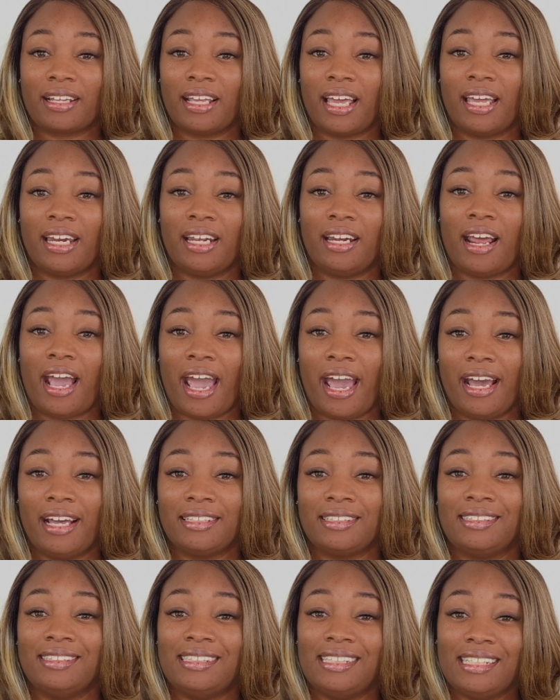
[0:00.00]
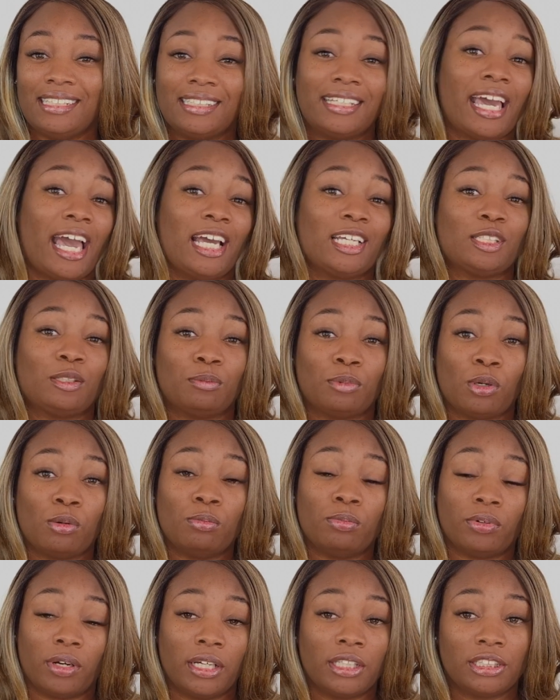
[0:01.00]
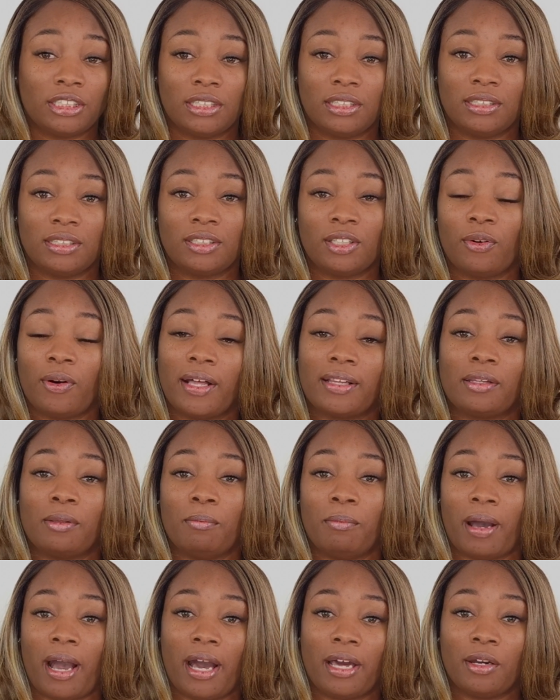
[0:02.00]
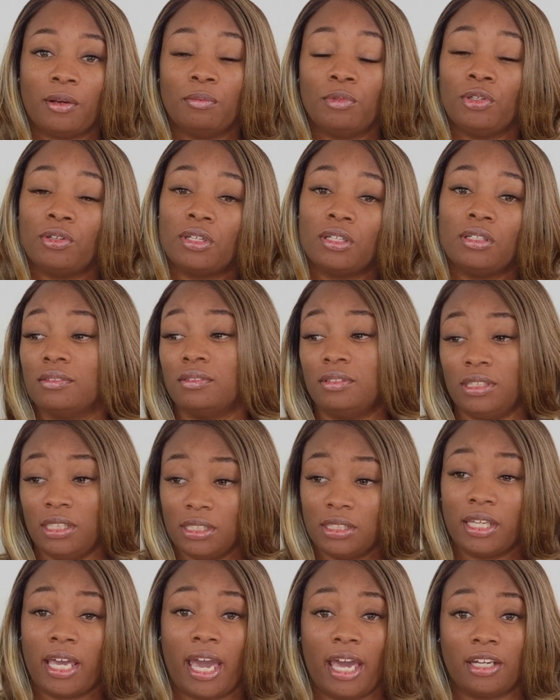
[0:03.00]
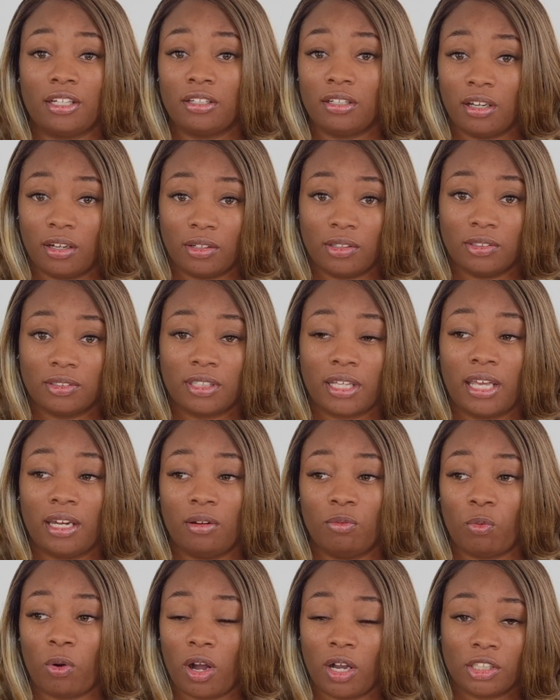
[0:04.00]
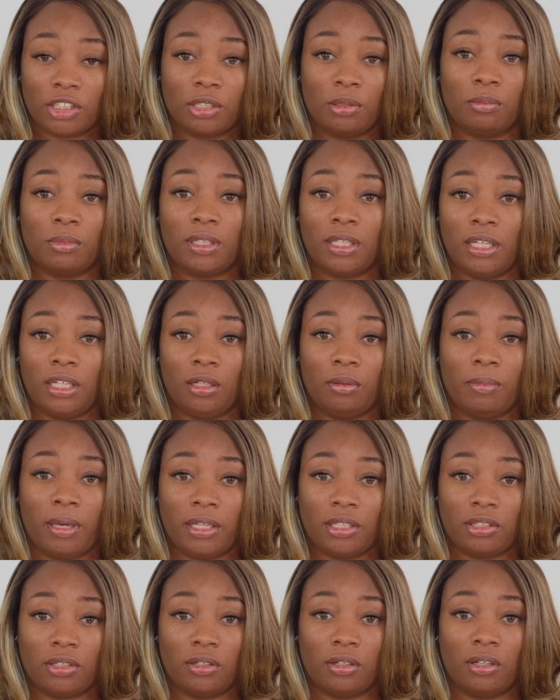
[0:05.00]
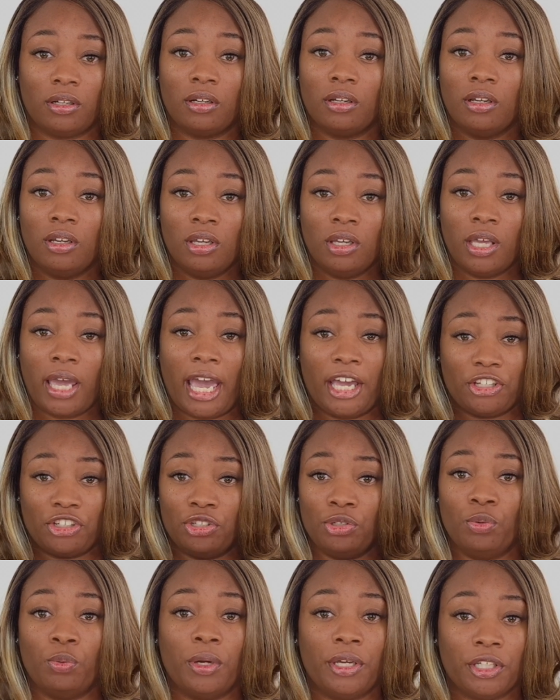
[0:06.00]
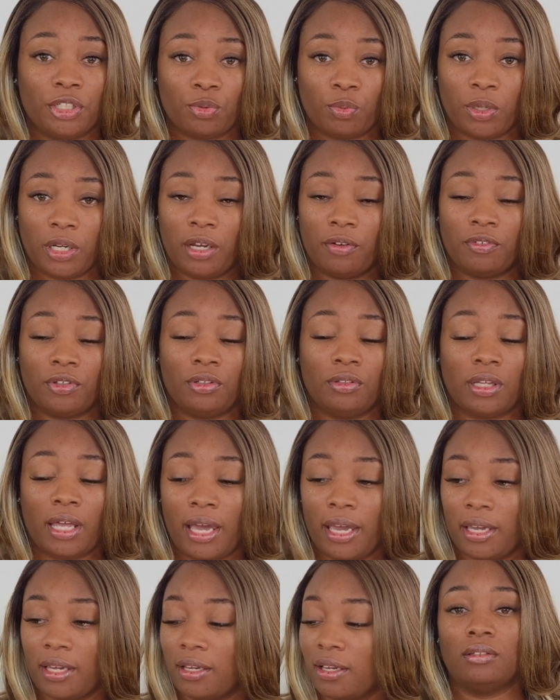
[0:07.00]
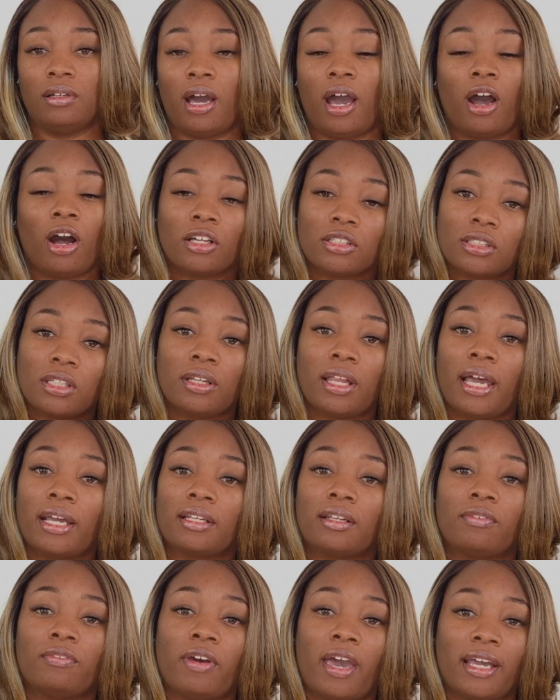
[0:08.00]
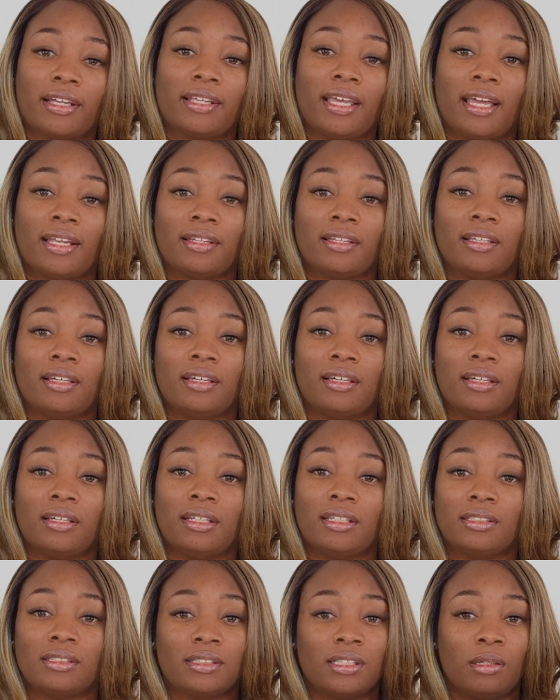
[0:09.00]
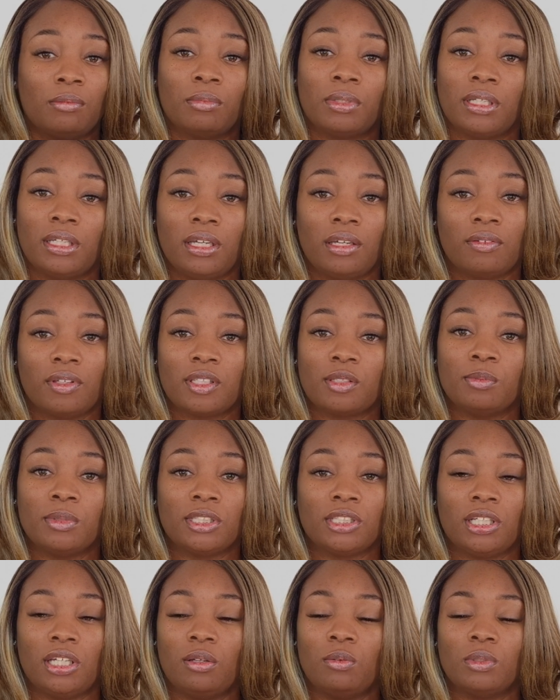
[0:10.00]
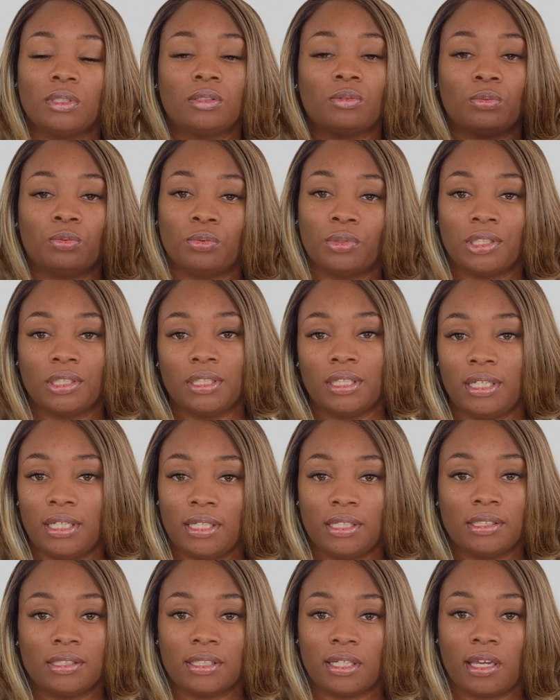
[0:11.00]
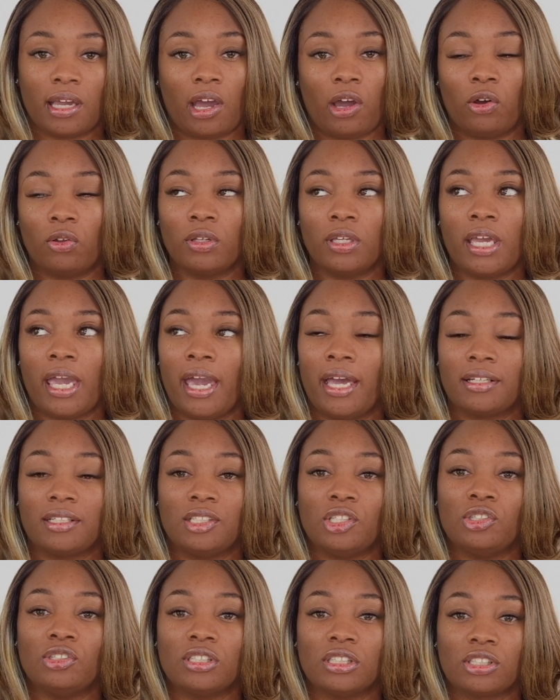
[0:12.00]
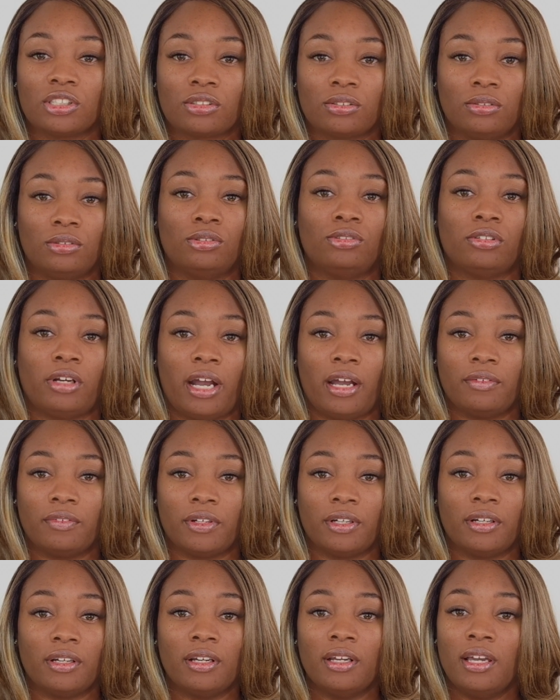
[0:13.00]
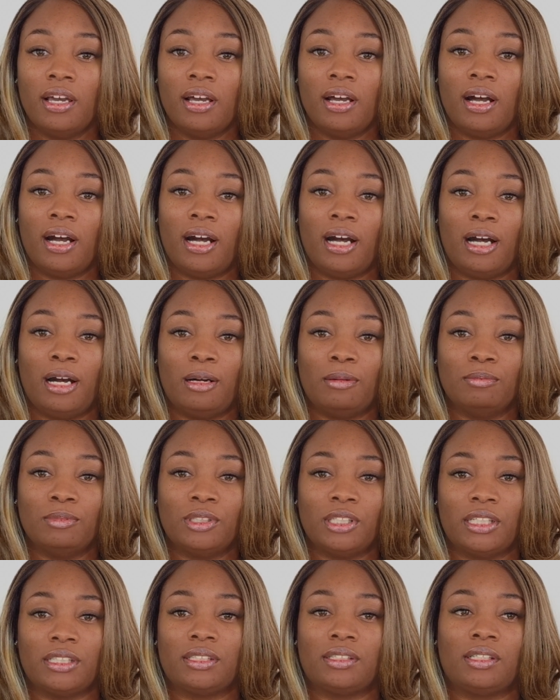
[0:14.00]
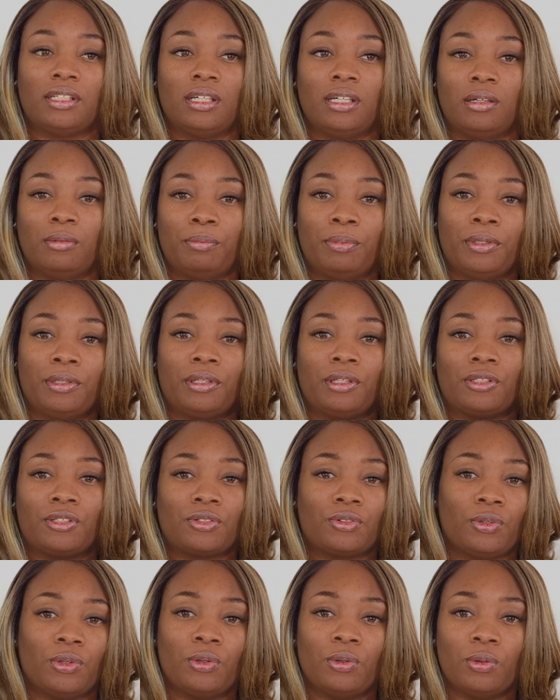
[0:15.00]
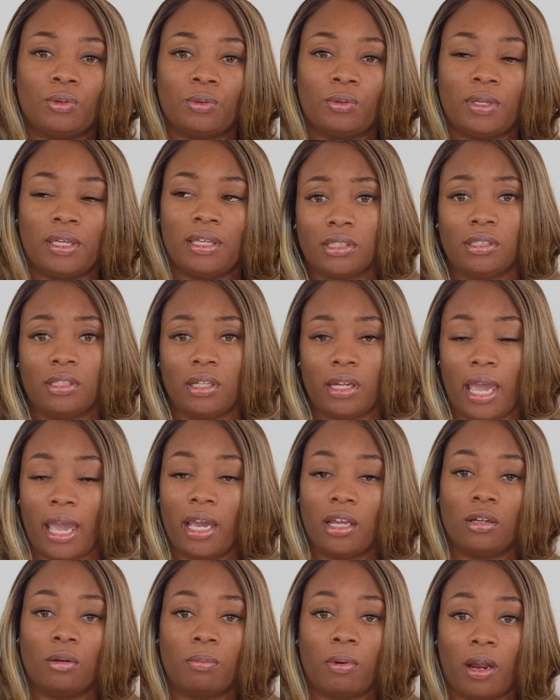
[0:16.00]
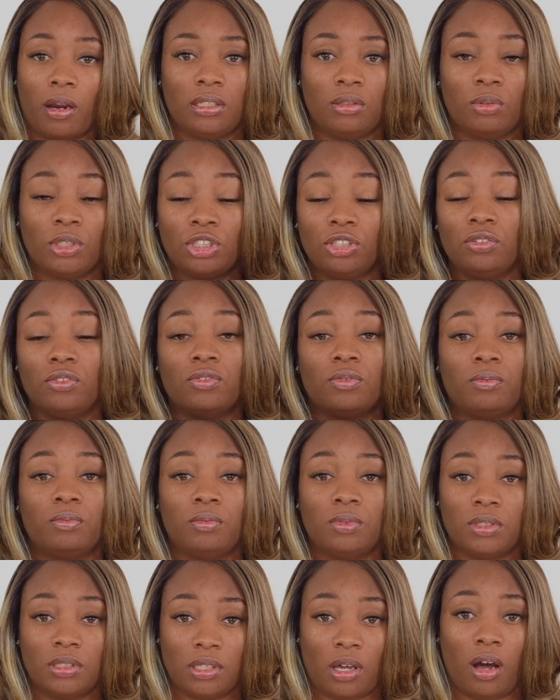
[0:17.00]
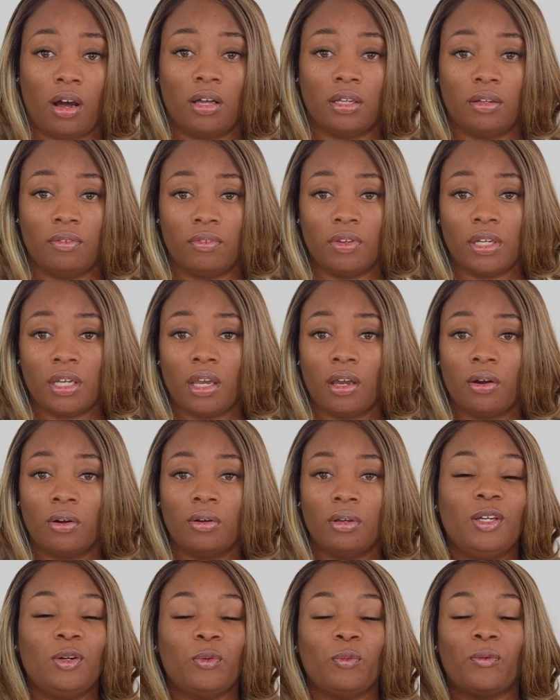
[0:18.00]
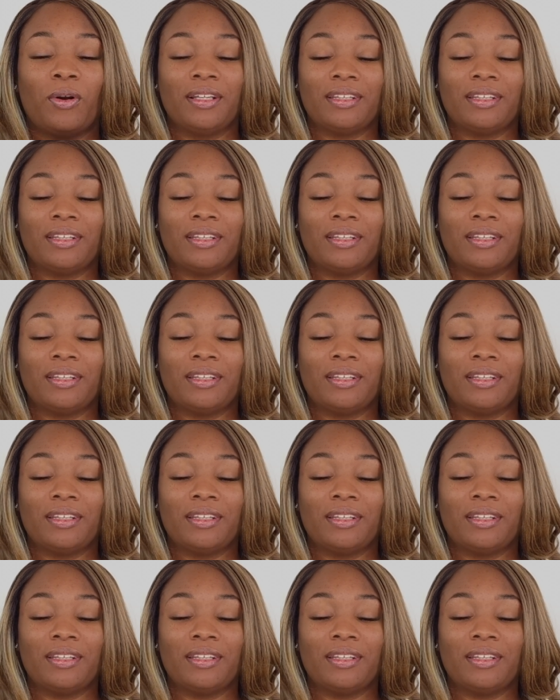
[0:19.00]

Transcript: that it has detachable brushes. So at the bottom, you can detach those and wash them, clean them at your as you wish whenever you like. I also like the fact that the assembly of this machine was really easy. I only had to use a screwdriver um, just to put the screw in the handle part, which you saw in the video. One